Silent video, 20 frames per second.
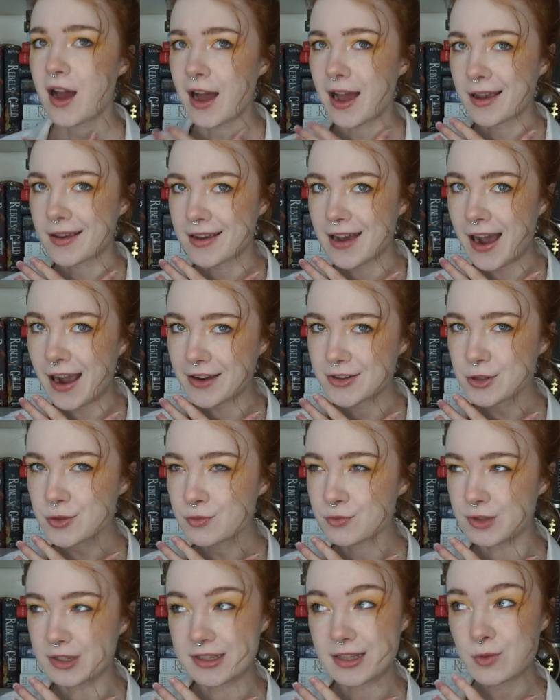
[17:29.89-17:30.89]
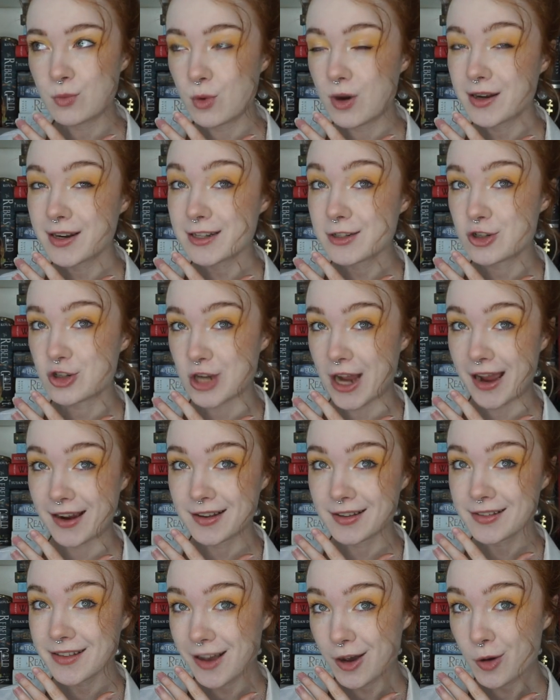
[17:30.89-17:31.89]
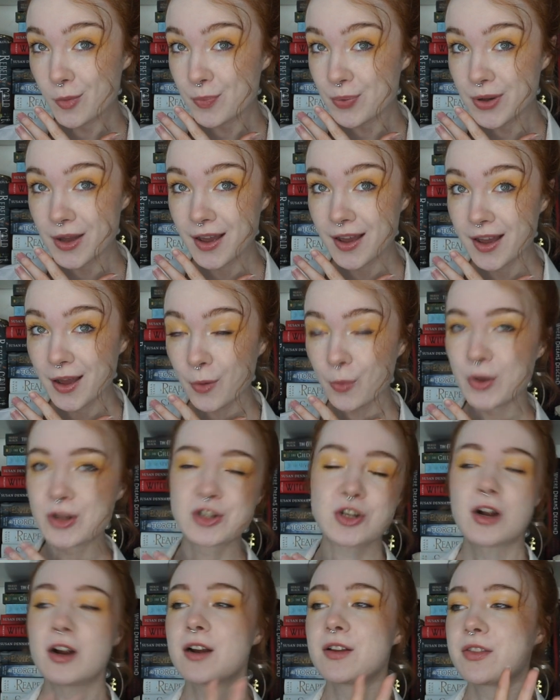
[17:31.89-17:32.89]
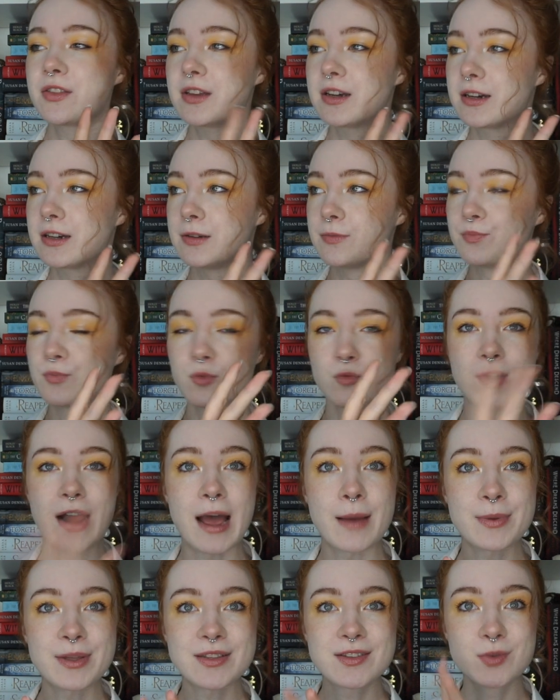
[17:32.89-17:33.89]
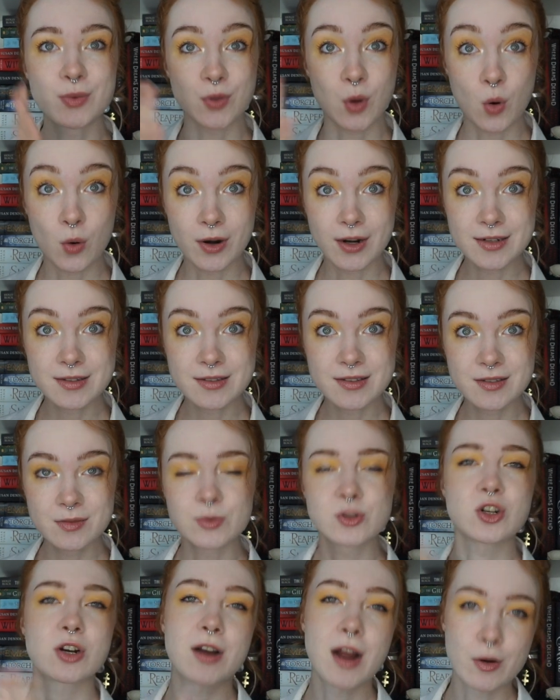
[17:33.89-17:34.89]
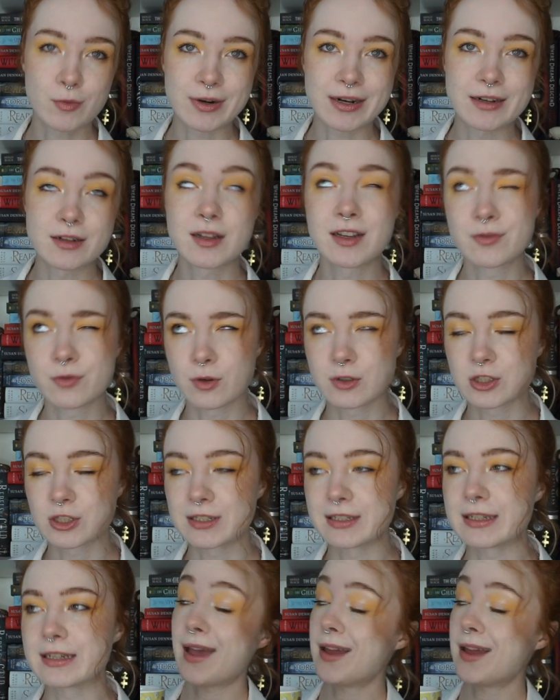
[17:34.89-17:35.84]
I kind of really want a jackalope, which are the rabbits with horns, which are not real, unfortunately.